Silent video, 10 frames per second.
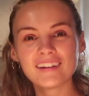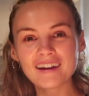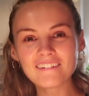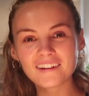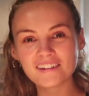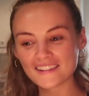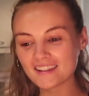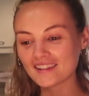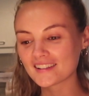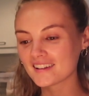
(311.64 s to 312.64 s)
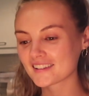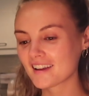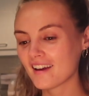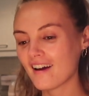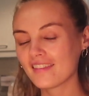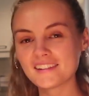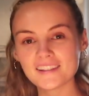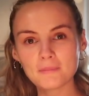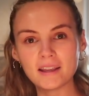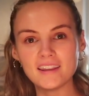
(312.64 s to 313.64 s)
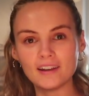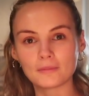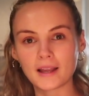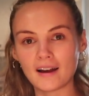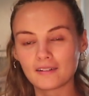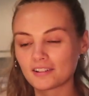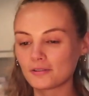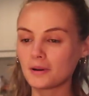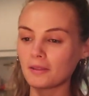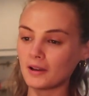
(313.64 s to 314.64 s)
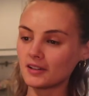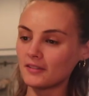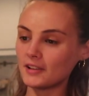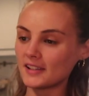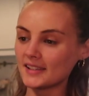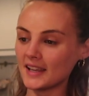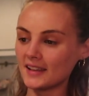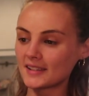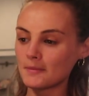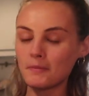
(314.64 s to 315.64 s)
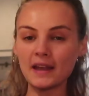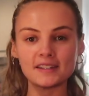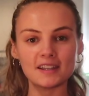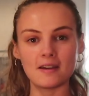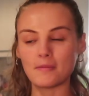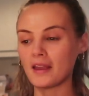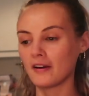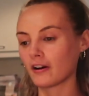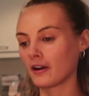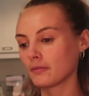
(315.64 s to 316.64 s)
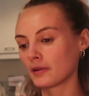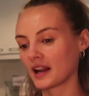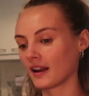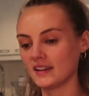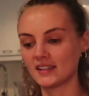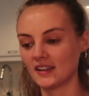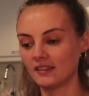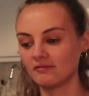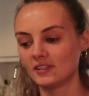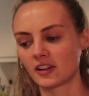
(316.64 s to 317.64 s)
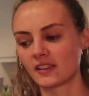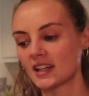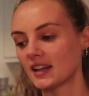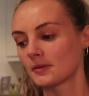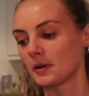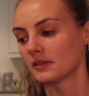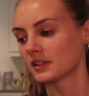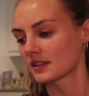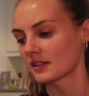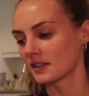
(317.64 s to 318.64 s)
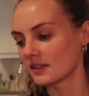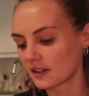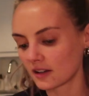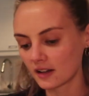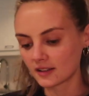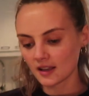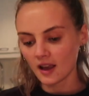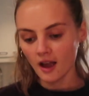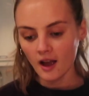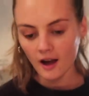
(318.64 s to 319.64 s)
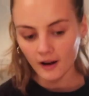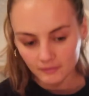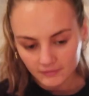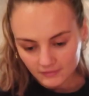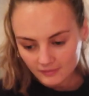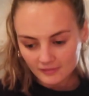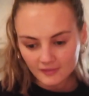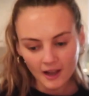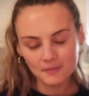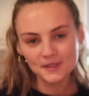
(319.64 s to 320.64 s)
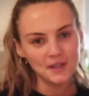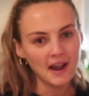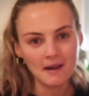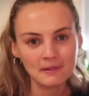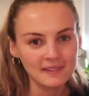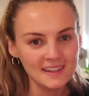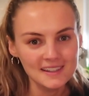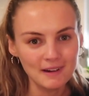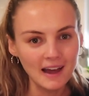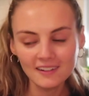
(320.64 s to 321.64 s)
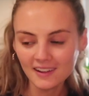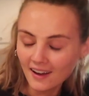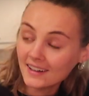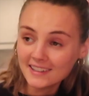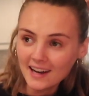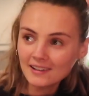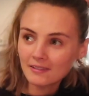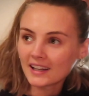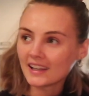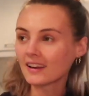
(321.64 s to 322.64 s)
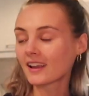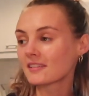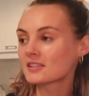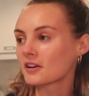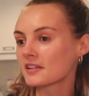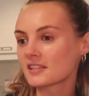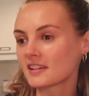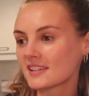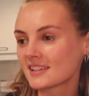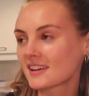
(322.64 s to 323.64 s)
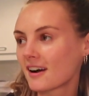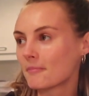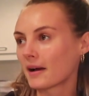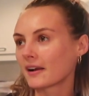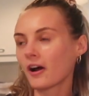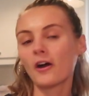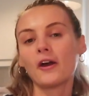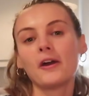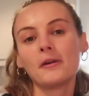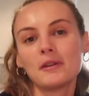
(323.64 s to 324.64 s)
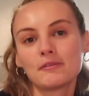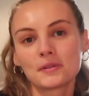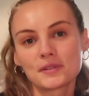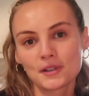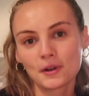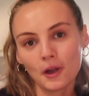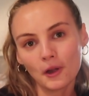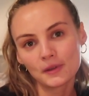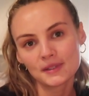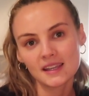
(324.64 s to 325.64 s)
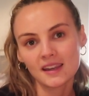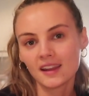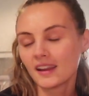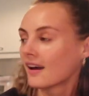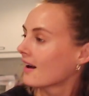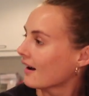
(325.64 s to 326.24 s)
Look how cozy this looks. This is my neon candle, by the way. I don't know if you can see. It's the bedtime hero, but I light it during the day as well, just because it's so nice. I'm so happy in this flat. Like, I genuinely get so excited to come back home. It feels so cozy.